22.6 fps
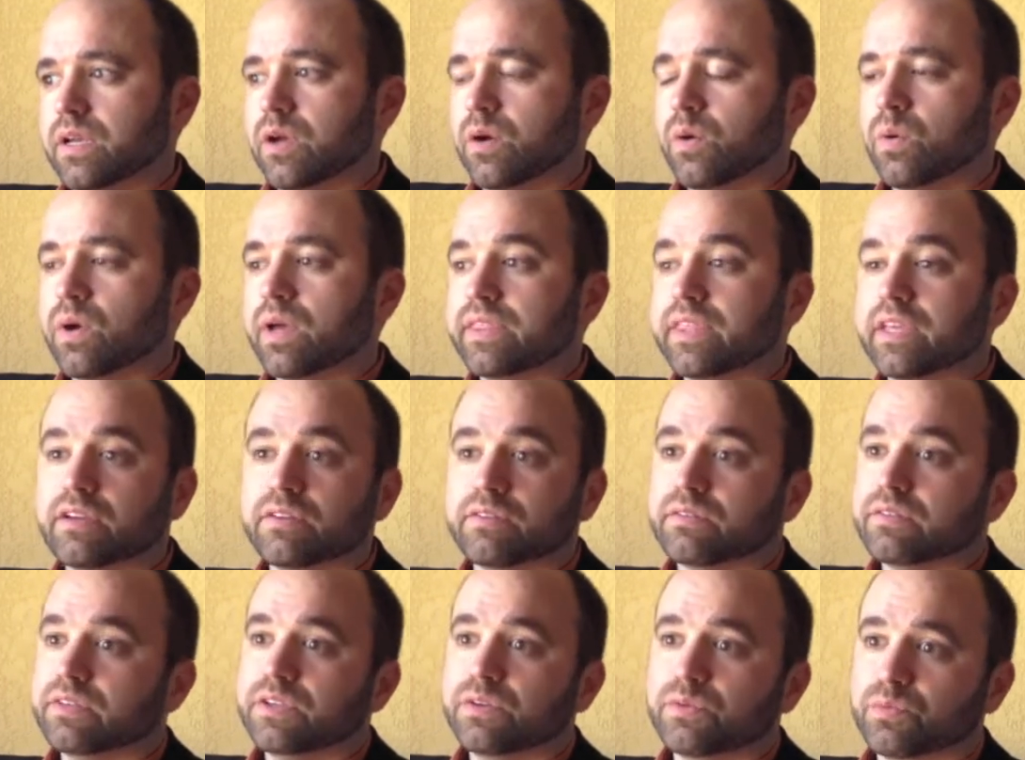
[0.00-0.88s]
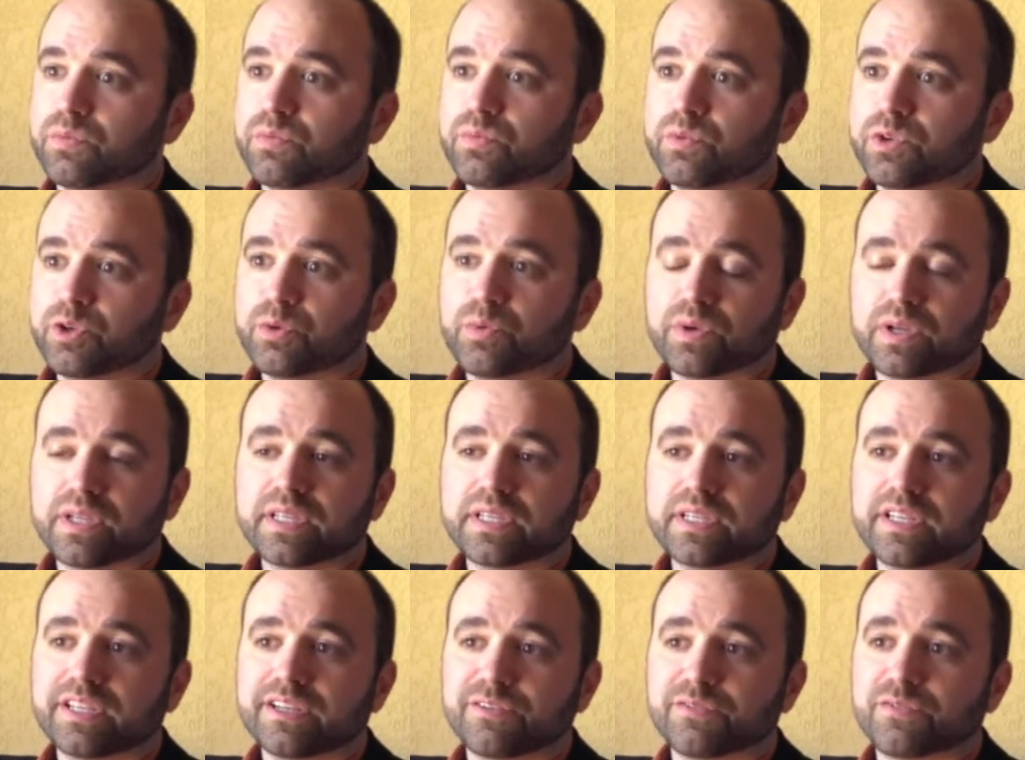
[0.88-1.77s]
Well, I think you really
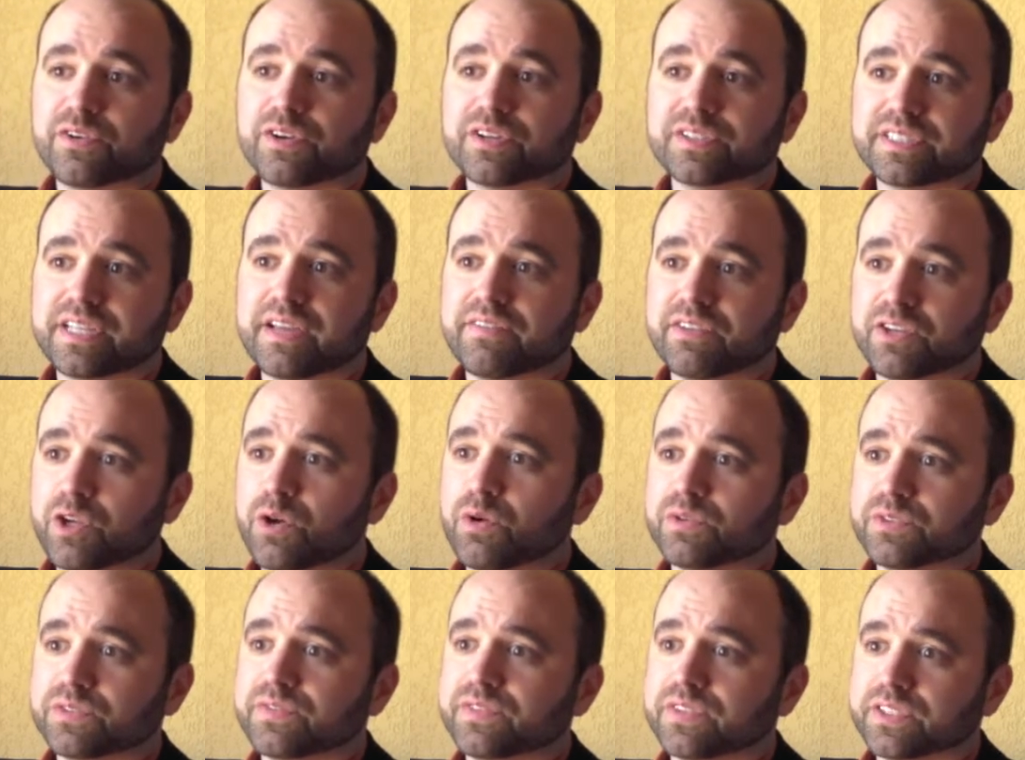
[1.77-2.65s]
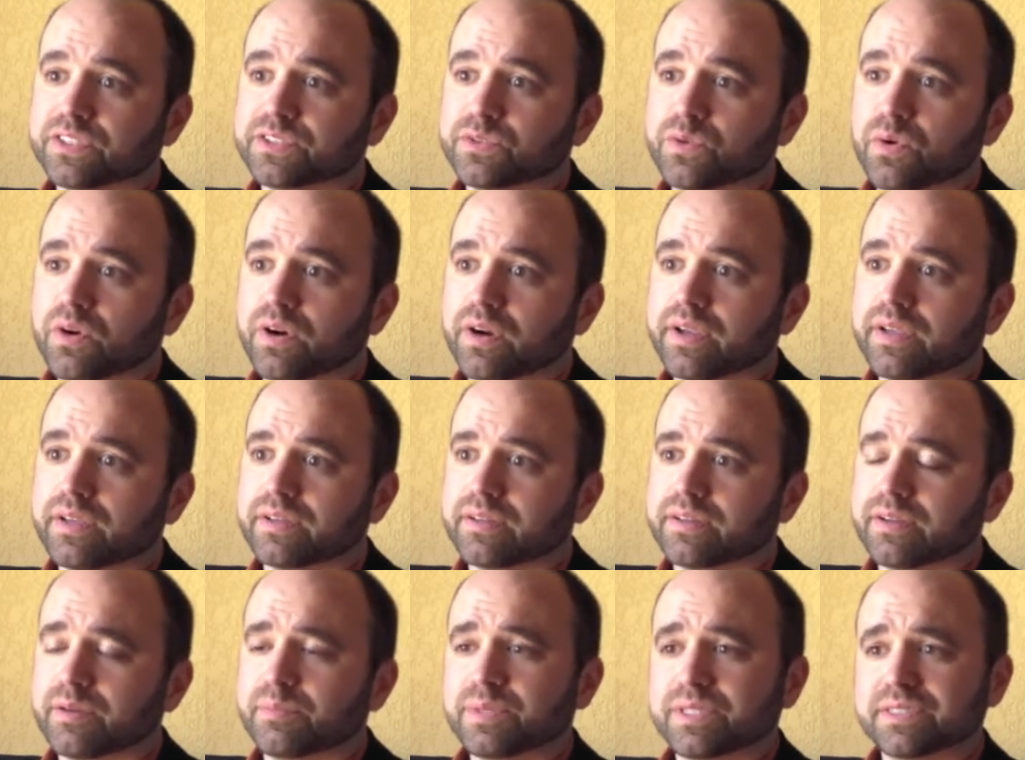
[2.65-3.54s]
need to first have a nose for the story.
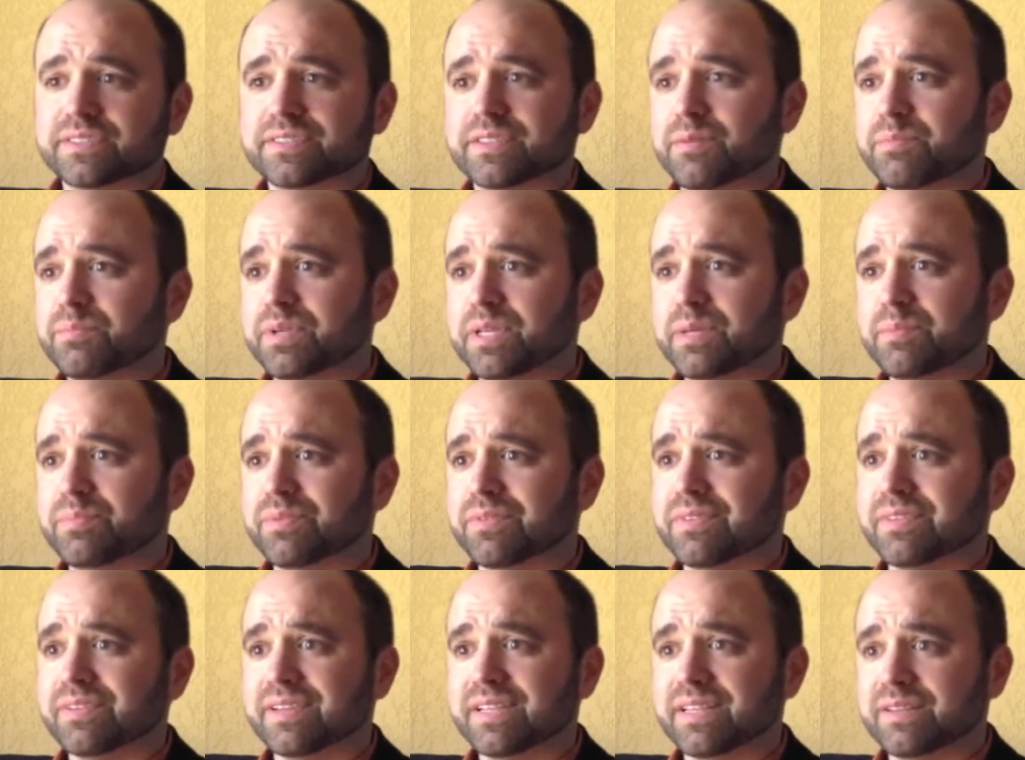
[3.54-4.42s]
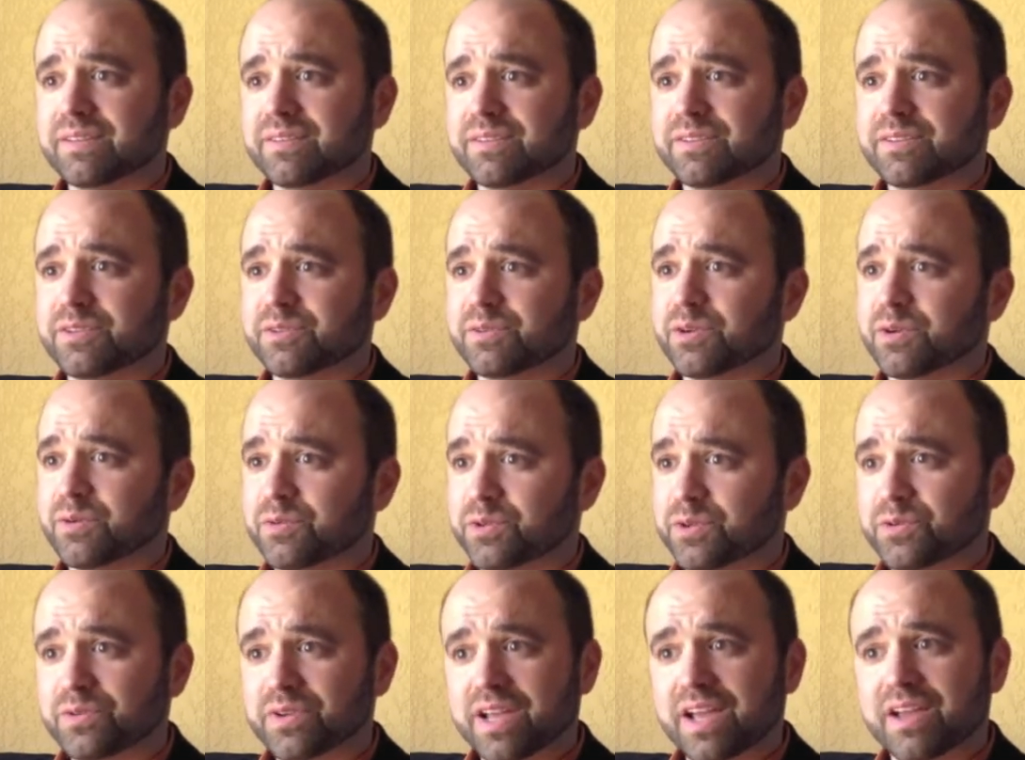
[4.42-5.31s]
I mean, some people, and
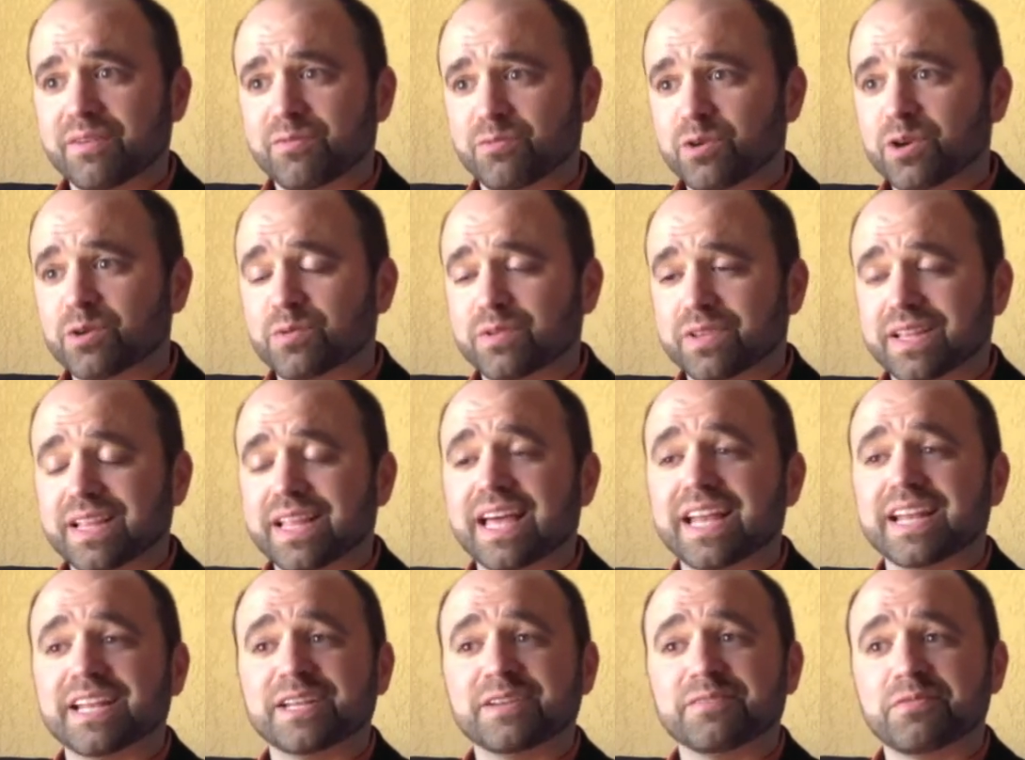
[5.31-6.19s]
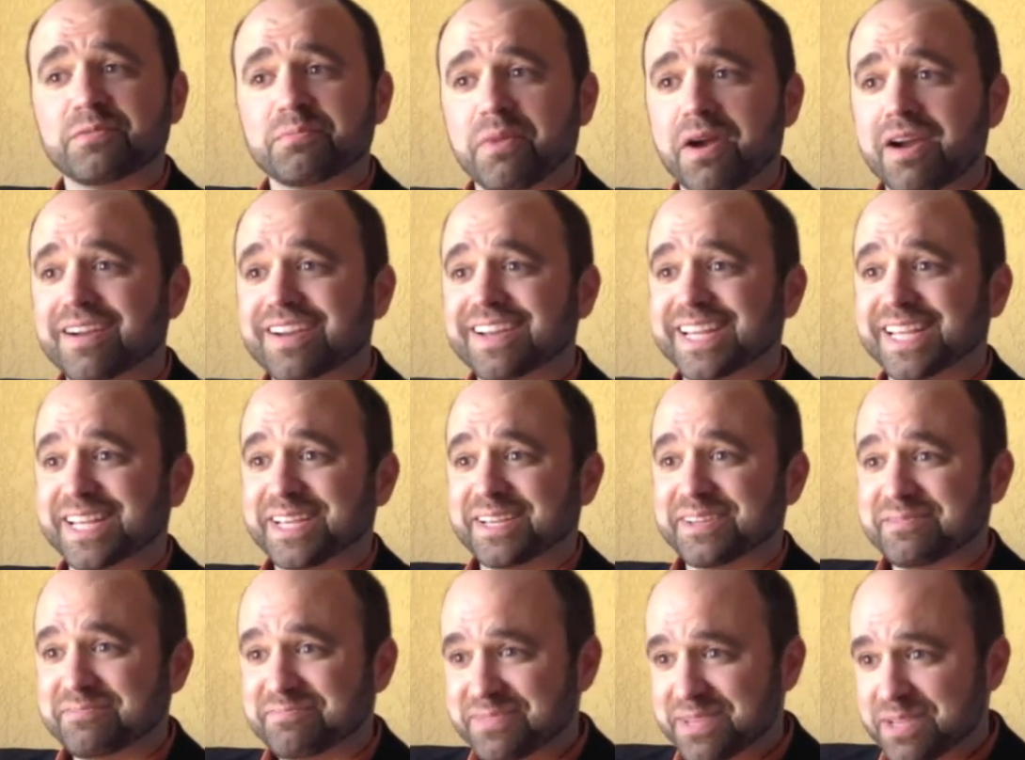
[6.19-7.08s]
you and I have worked with a lot of different marketing
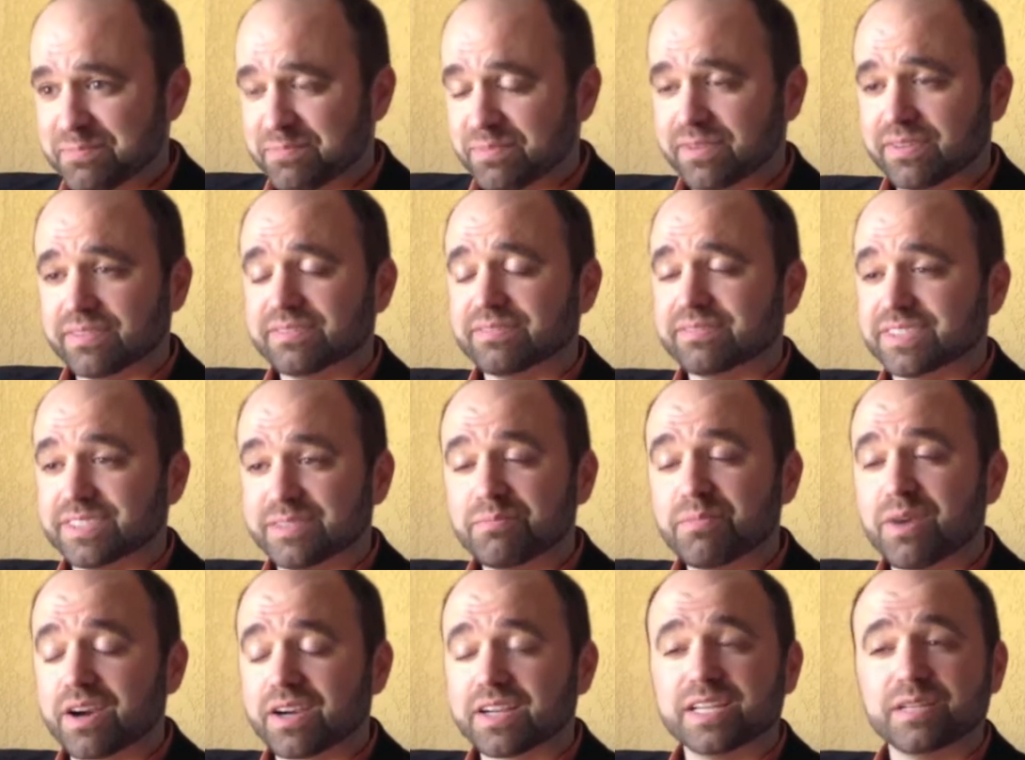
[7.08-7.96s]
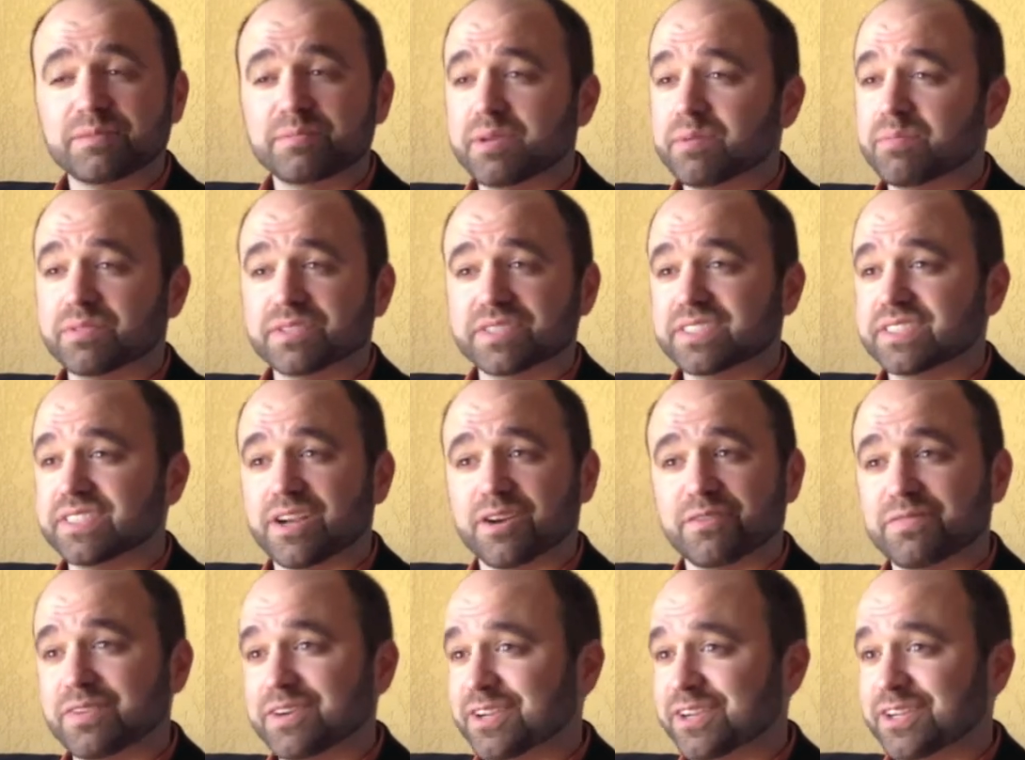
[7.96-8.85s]
people. Some marketing people just
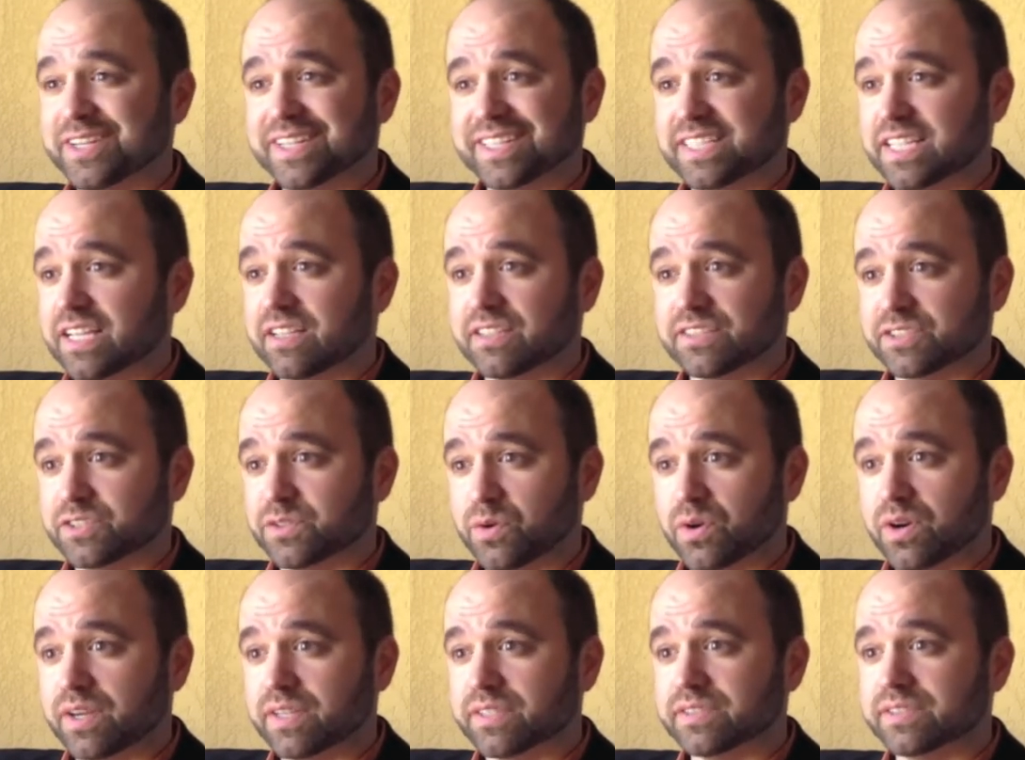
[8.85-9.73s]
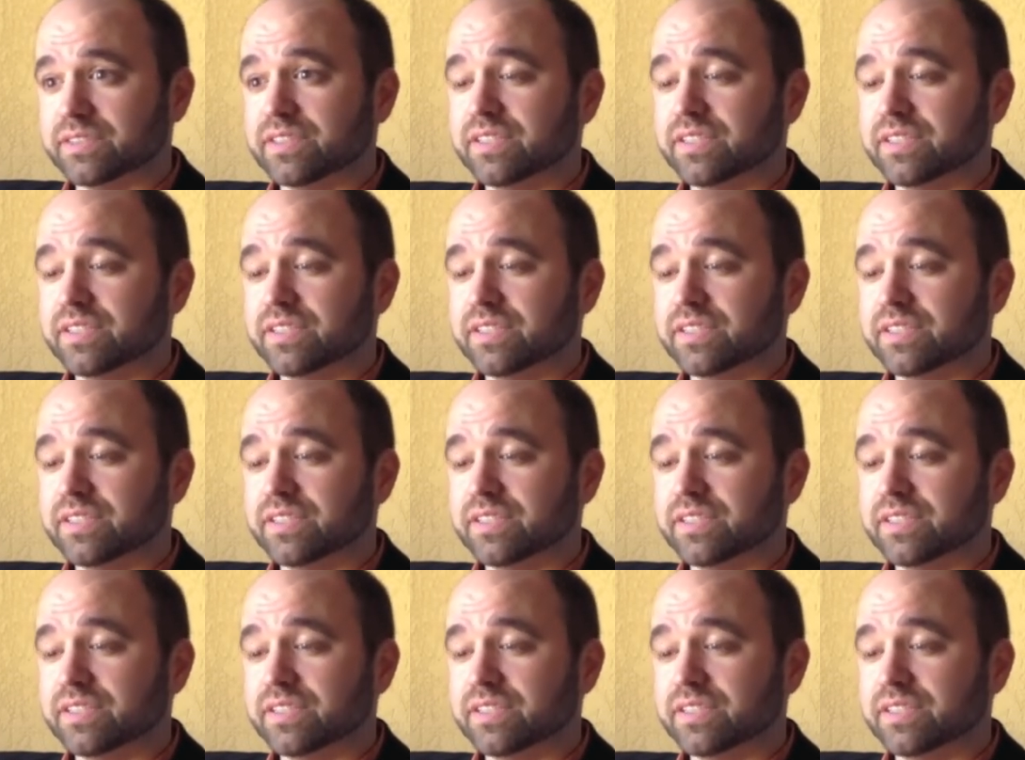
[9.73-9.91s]
aren't very good at telling stories.